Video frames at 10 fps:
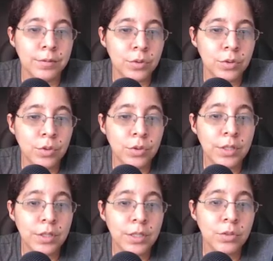You
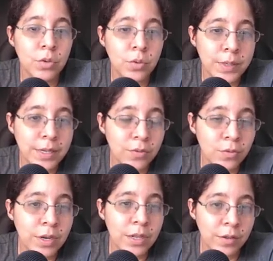need to be
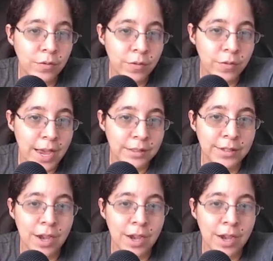really fast